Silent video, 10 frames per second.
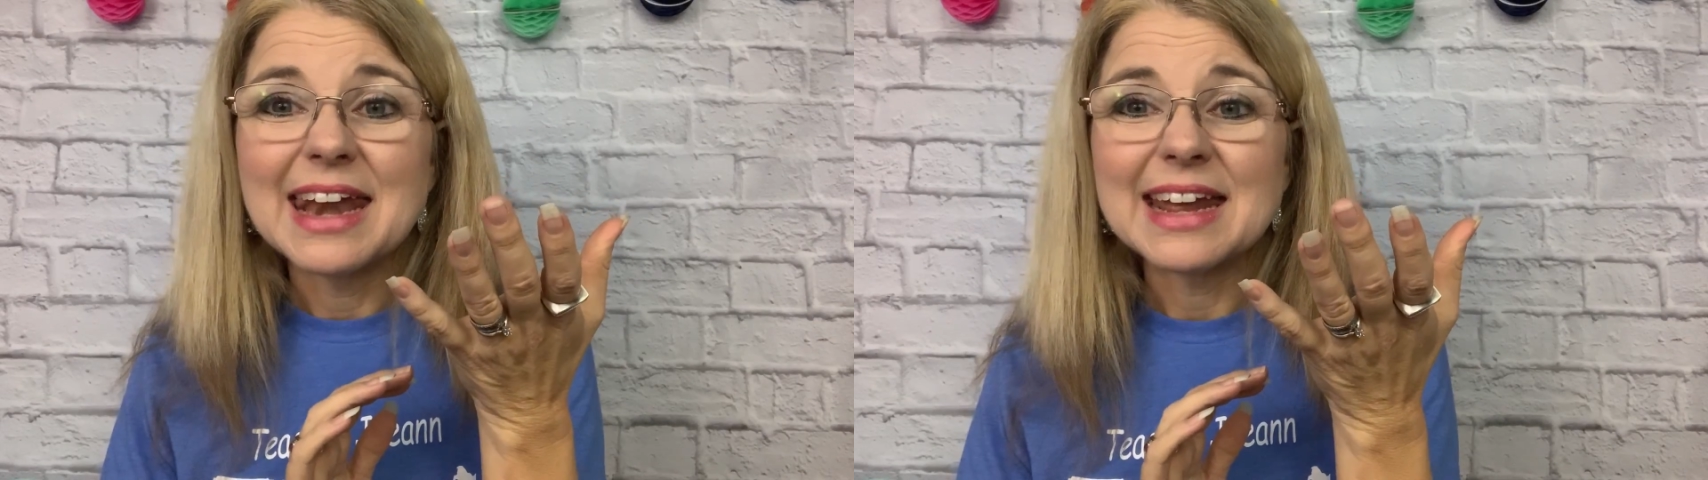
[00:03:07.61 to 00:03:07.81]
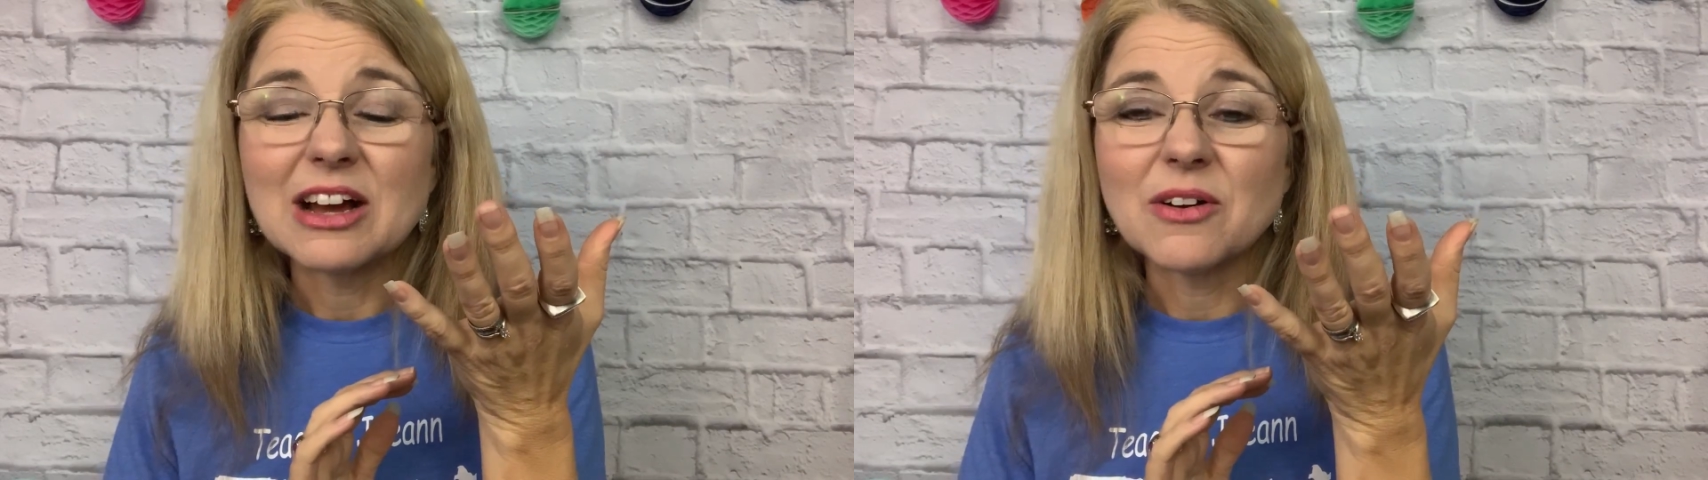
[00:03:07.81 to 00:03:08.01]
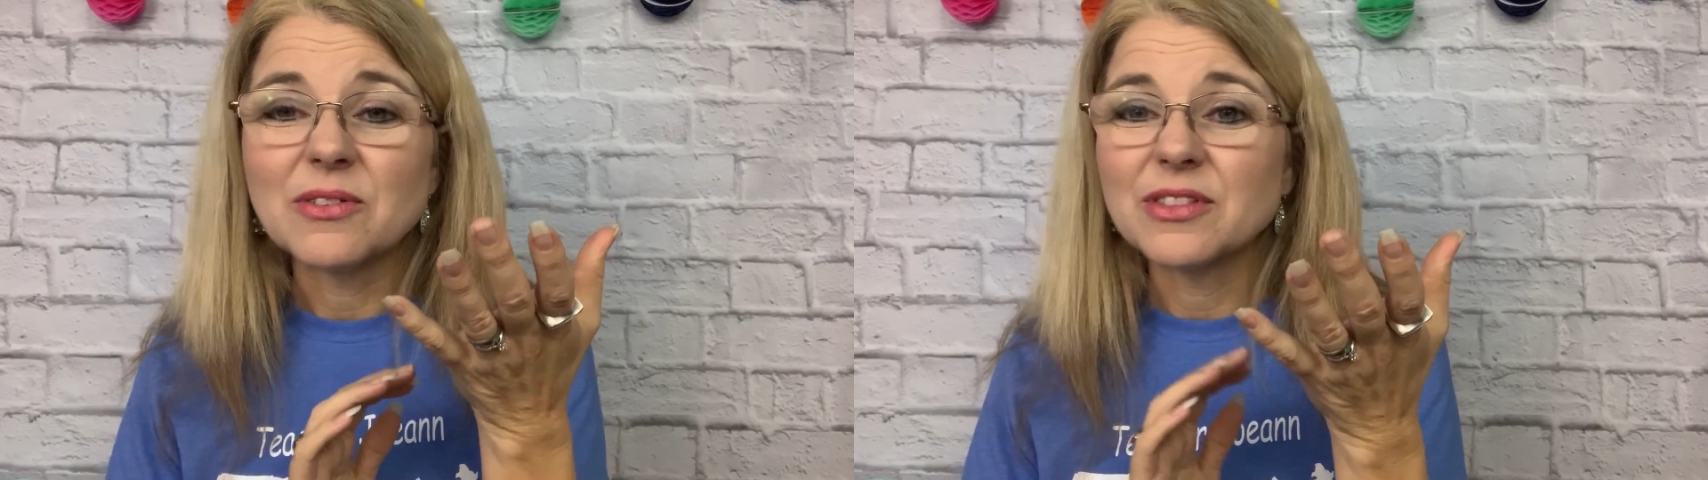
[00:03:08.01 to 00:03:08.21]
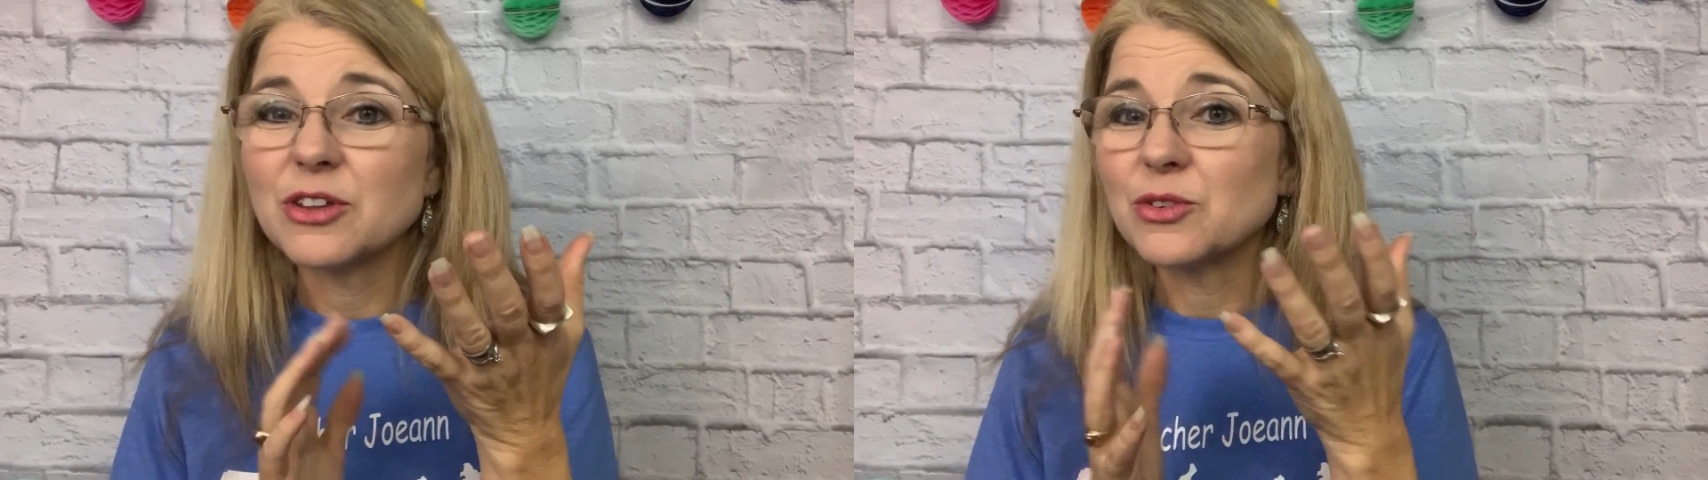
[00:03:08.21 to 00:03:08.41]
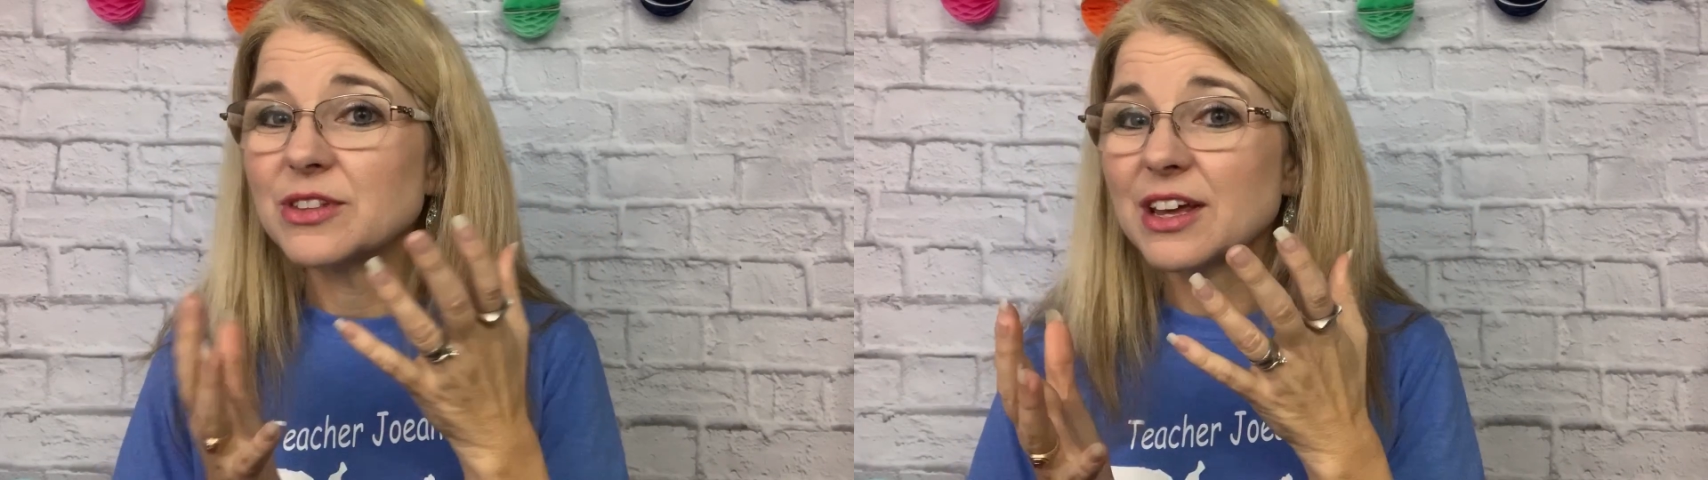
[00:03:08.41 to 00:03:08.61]
Now,
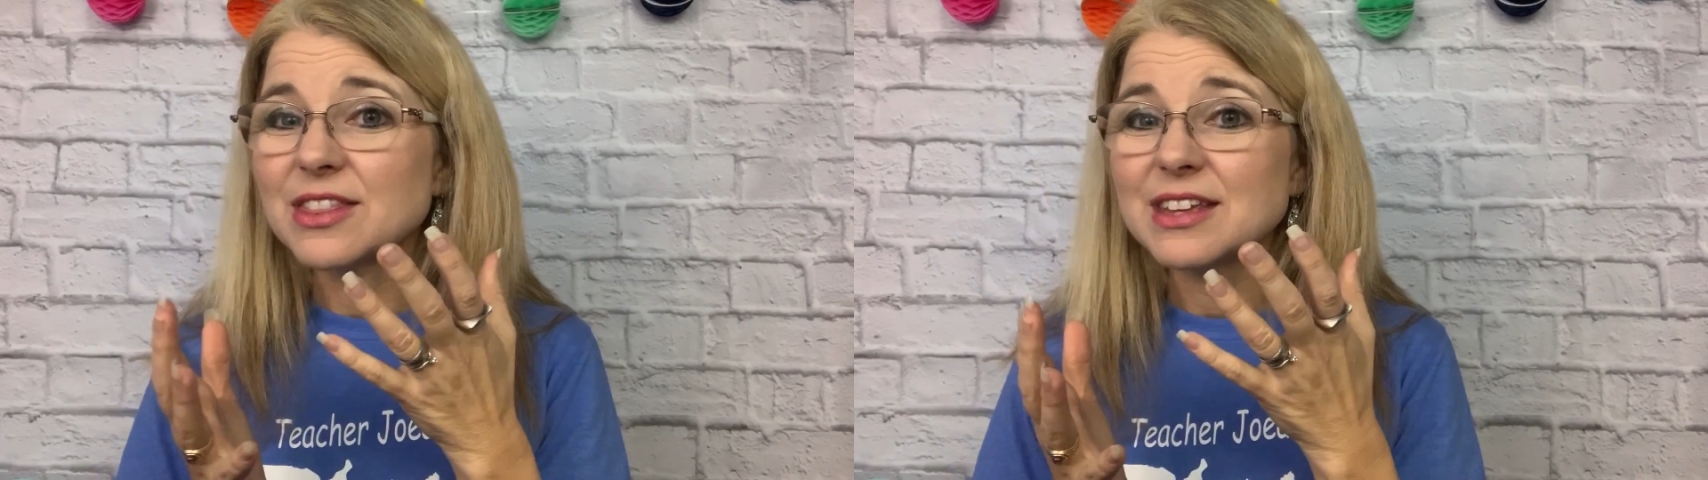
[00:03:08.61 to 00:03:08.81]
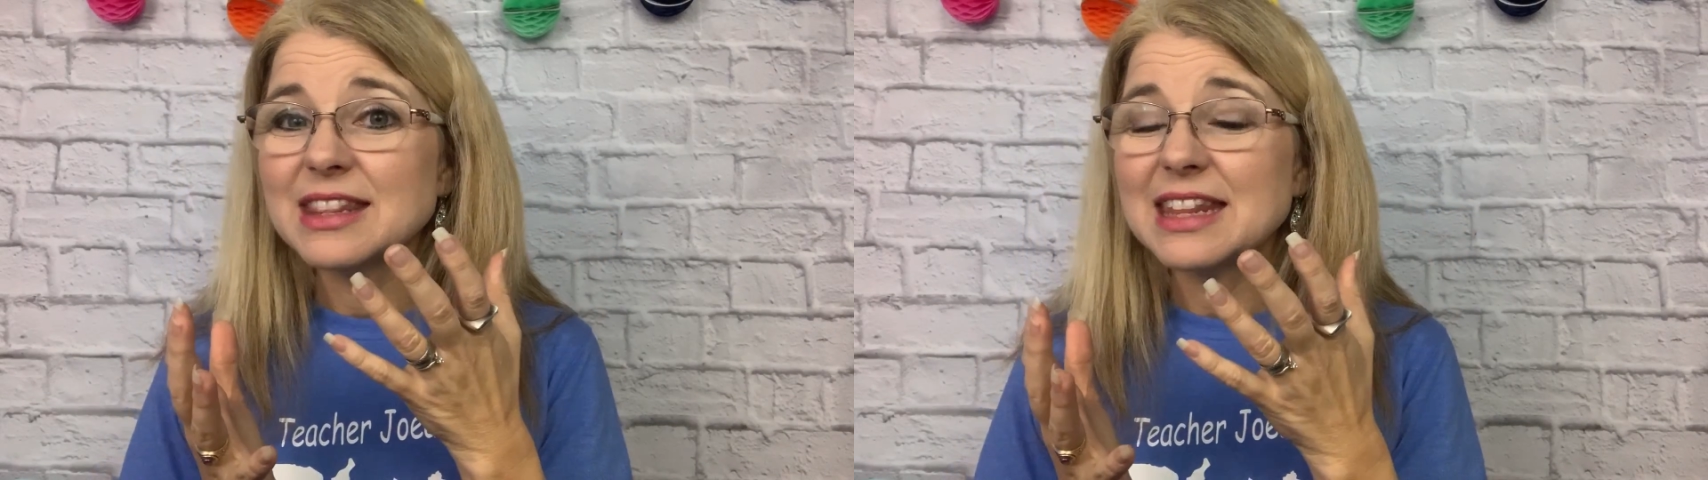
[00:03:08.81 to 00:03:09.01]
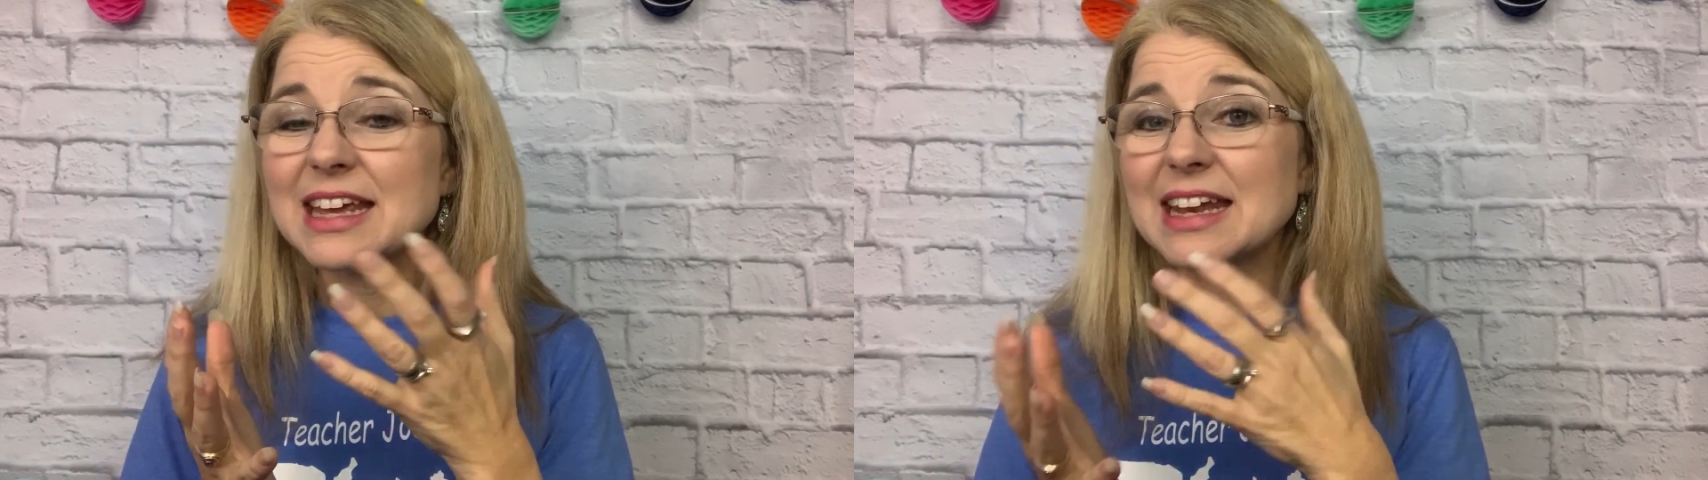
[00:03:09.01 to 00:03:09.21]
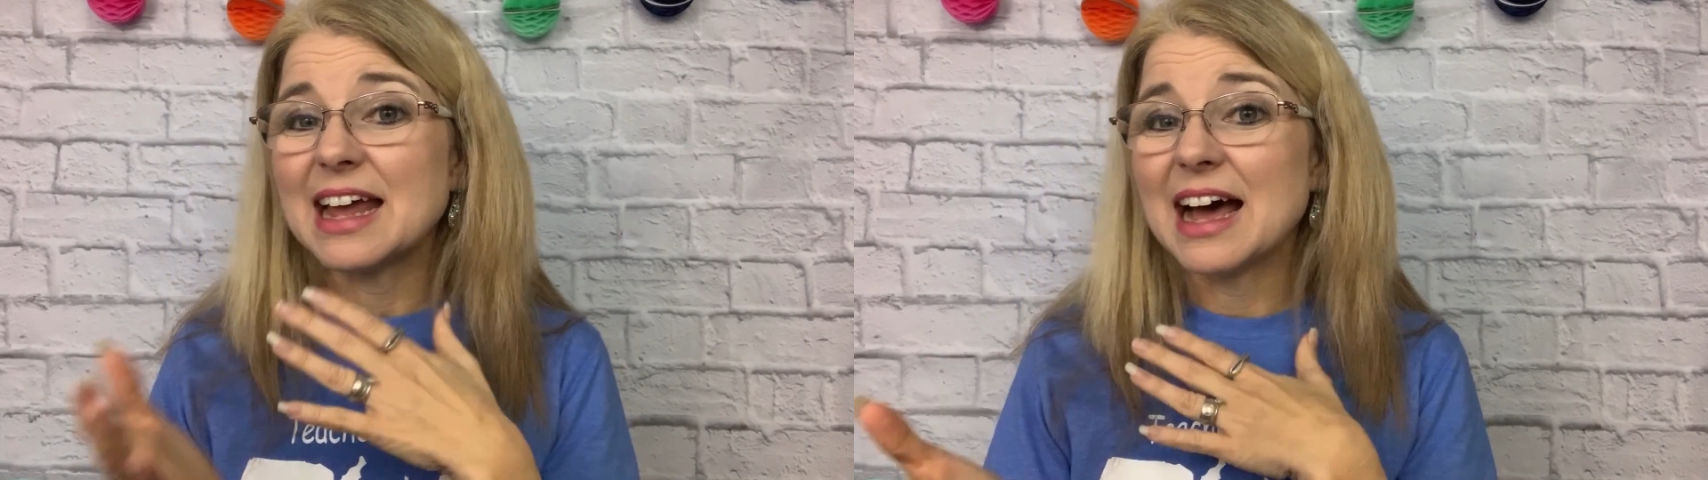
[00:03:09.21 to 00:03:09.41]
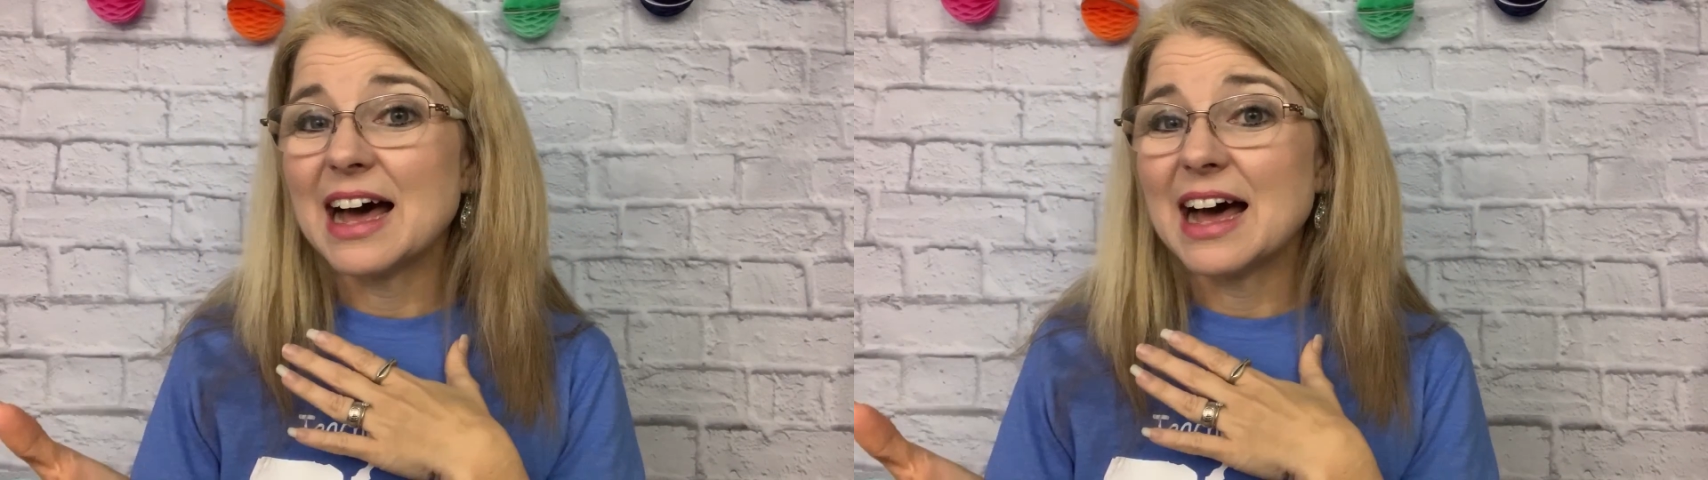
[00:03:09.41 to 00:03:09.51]
there's nothing that